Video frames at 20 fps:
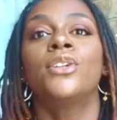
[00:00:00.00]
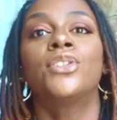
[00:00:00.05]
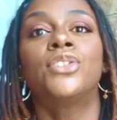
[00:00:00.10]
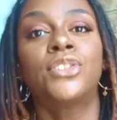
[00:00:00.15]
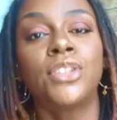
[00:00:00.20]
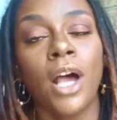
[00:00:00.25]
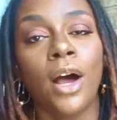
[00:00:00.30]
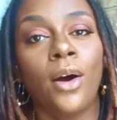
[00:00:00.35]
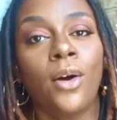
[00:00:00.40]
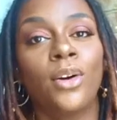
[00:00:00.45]

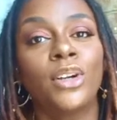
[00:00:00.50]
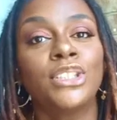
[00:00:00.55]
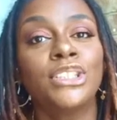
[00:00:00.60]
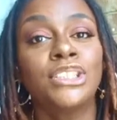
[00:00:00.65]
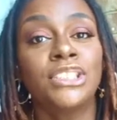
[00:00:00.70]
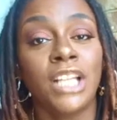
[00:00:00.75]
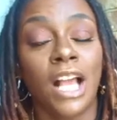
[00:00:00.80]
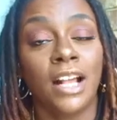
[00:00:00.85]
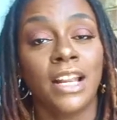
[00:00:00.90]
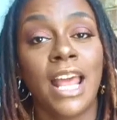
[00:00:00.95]
So
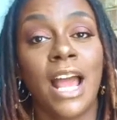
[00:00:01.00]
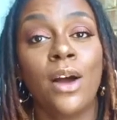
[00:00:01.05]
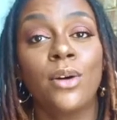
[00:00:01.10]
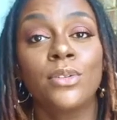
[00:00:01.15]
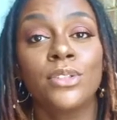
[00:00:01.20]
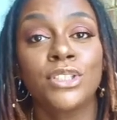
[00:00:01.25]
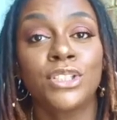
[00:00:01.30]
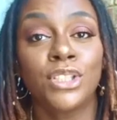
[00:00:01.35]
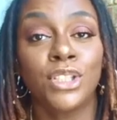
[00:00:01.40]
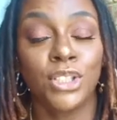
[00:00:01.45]
shout out
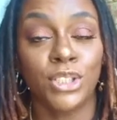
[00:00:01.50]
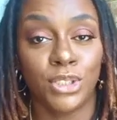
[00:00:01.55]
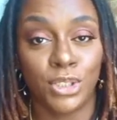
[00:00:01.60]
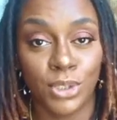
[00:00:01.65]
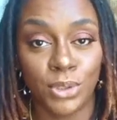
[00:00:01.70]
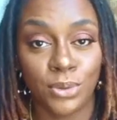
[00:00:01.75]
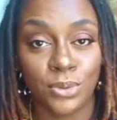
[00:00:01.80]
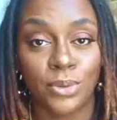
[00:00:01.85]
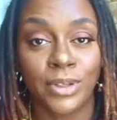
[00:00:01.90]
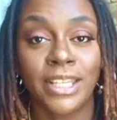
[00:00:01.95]
to
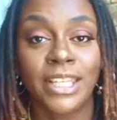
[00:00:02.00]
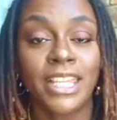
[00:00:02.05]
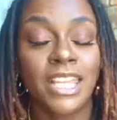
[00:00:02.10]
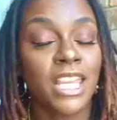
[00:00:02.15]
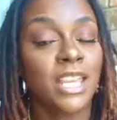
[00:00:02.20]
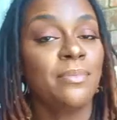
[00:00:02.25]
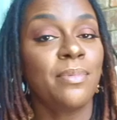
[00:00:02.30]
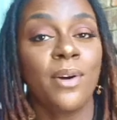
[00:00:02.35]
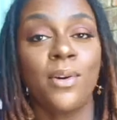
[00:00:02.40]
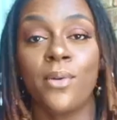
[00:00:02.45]
you.
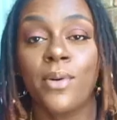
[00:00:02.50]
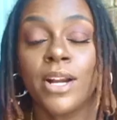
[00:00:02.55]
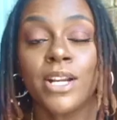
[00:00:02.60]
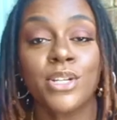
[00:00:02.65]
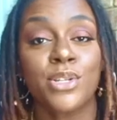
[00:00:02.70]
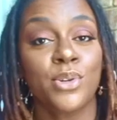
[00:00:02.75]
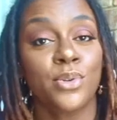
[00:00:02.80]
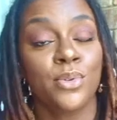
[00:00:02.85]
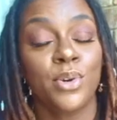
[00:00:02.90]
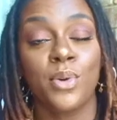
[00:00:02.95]
Keep on
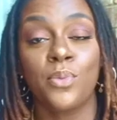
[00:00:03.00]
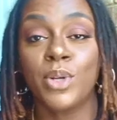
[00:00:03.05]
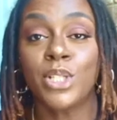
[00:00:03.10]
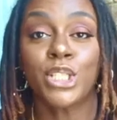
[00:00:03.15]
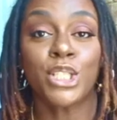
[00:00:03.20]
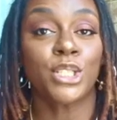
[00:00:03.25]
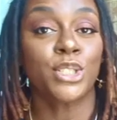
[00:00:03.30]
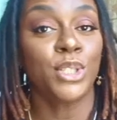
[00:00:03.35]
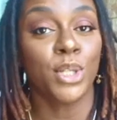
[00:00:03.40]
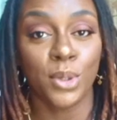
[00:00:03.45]
doing
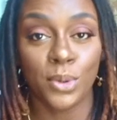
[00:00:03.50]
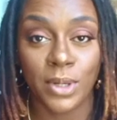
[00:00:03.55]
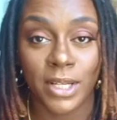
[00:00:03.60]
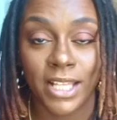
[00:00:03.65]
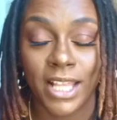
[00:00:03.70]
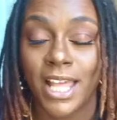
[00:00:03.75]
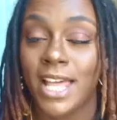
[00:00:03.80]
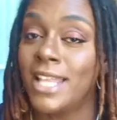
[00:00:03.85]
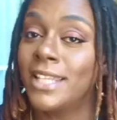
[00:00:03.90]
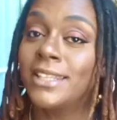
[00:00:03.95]
what you're
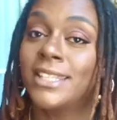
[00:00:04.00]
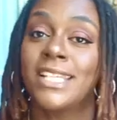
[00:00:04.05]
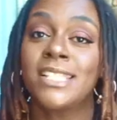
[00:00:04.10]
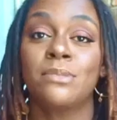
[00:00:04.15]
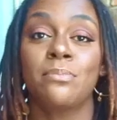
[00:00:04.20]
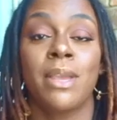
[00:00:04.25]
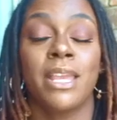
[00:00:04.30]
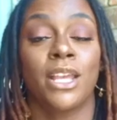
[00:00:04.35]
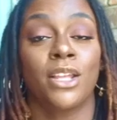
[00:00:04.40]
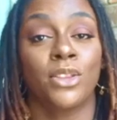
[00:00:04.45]
doing.
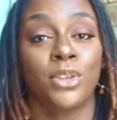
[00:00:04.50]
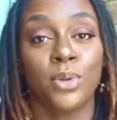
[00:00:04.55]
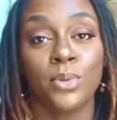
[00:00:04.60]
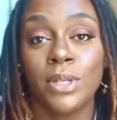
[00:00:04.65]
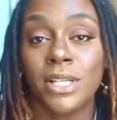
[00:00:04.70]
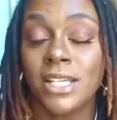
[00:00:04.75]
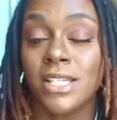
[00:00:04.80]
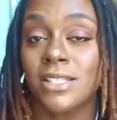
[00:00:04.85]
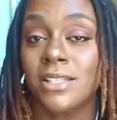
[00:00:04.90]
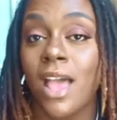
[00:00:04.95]
Let's make it through
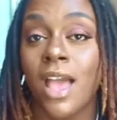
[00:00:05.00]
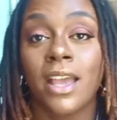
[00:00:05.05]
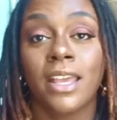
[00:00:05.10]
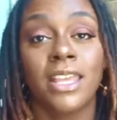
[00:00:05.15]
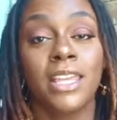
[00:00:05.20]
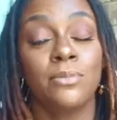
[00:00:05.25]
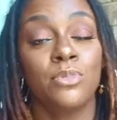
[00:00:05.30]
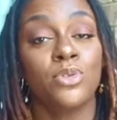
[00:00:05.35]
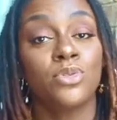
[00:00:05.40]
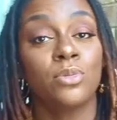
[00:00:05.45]
this.
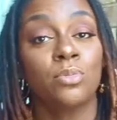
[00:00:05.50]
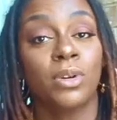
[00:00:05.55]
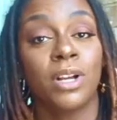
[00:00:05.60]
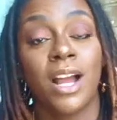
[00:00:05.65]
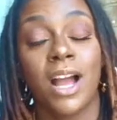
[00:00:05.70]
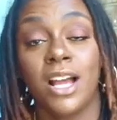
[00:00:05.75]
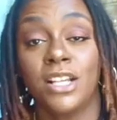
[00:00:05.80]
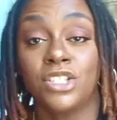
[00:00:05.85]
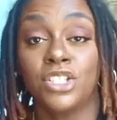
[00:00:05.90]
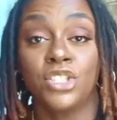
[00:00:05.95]
Keep using
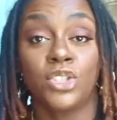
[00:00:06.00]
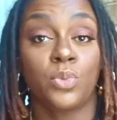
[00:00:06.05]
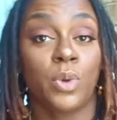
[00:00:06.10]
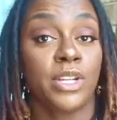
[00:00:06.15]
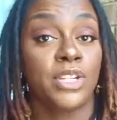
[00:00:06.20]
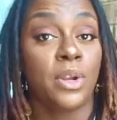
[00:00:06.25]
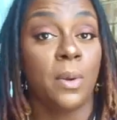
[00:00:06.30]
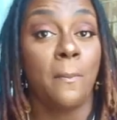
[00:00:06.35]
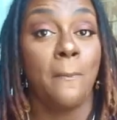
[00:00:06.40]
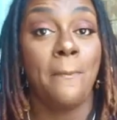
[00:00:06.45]
precautions. Wear
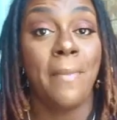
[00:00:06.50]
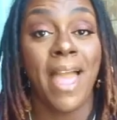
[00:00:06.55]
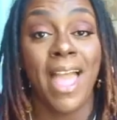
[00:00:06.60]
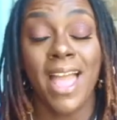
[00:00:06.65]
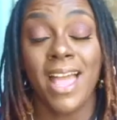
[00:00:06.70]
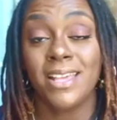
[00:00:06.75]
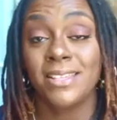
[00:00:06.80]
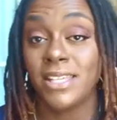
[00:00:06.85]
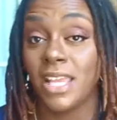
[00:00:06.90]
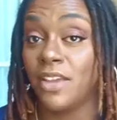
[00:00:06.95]
your
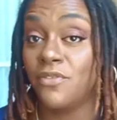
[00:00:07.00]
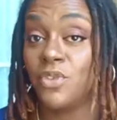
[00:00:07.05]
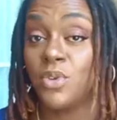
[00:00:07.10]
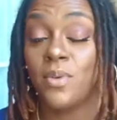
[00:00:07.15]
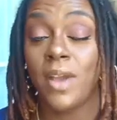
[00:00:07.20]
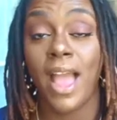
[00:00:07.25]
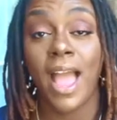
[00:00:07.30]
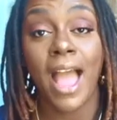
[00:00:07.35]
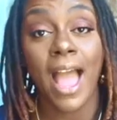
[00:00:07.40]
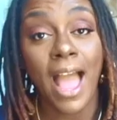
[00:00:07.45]
mask. If
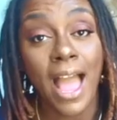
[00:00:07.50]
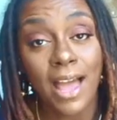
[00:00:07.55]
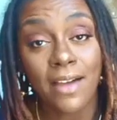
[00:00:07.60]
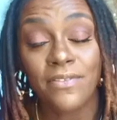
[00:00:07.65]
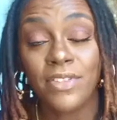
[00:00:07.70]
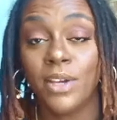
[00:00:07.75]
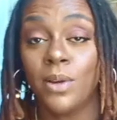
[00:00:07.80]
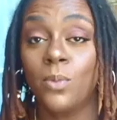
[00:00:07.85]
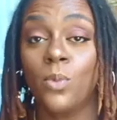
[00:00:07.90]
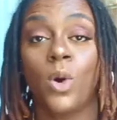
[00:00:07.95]
you
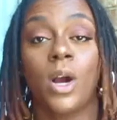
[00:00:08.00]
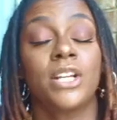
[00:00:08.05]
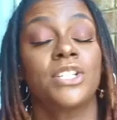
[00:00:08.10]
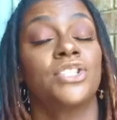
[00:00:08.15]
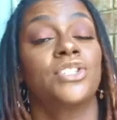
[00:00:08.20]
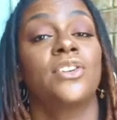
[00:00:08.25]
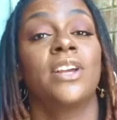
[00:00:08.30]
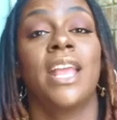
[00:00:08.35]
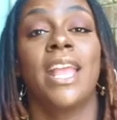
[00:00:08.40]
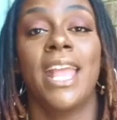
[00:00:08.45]
have them,
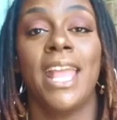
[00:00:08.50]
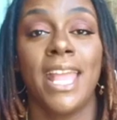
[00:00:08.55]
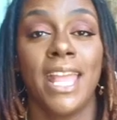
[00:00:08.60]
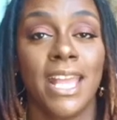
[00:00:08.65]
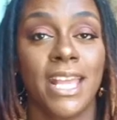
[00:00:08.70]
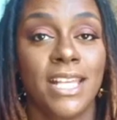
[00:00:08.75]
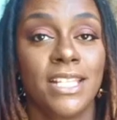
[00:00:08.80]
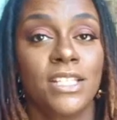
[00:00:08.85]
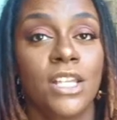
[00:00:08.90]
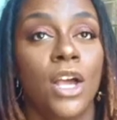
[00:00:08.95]
wash your
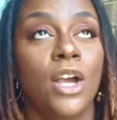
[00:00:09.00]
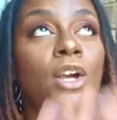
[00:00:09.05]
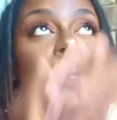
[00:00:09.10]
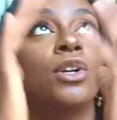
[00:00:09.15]
hands.